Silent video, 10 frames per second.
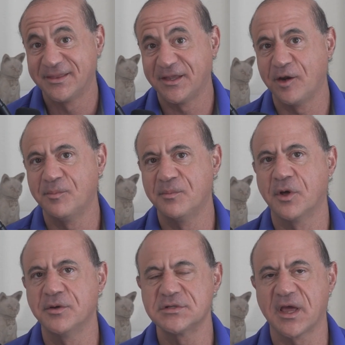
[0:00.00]
that in
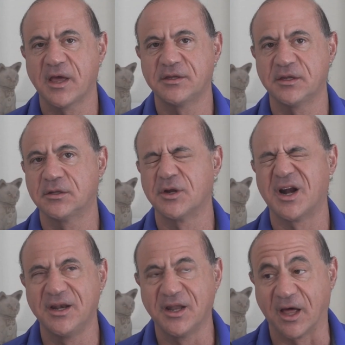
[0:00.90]
most cases
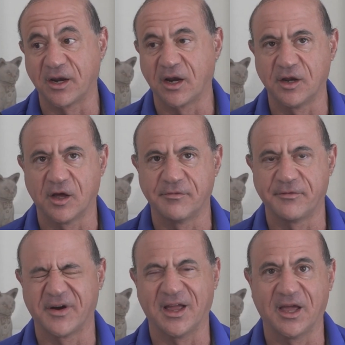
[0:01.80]
they're not enough
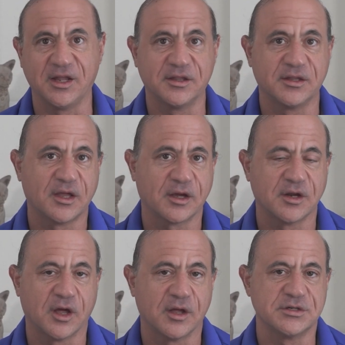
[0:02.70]
for any of the
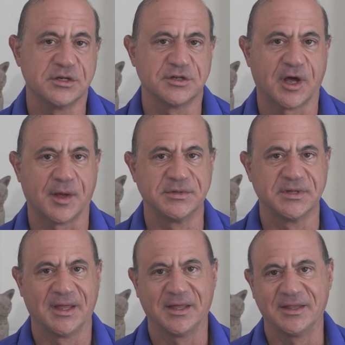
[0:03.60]
technology jobs
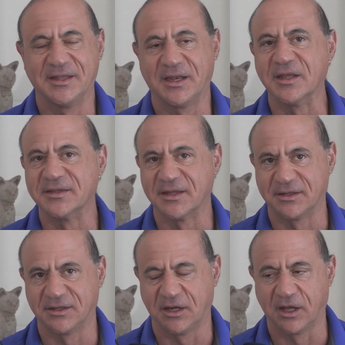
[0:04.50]
that
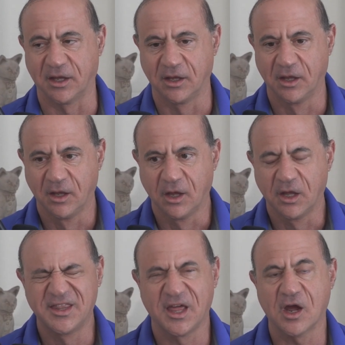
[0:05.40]
exist today.
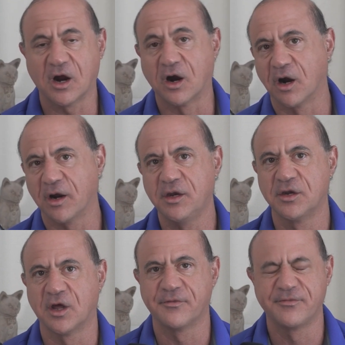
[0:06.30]
They are
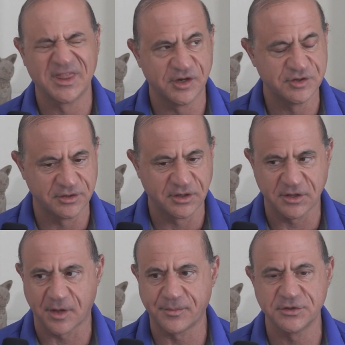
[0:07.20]
enough for the junior
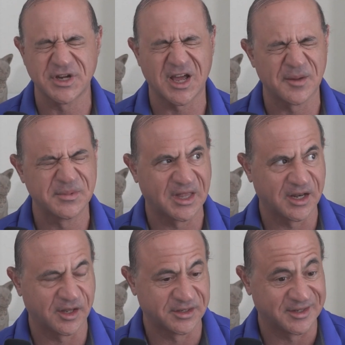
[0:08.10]
level jobs that
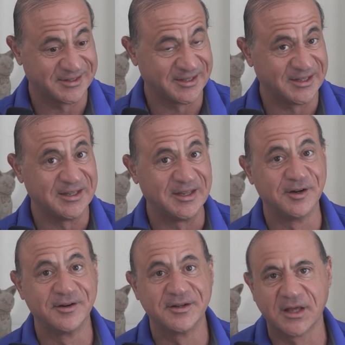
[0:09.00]
existed
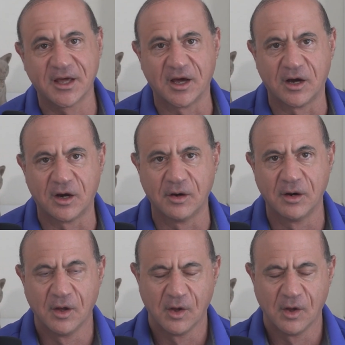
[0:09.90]
years ago,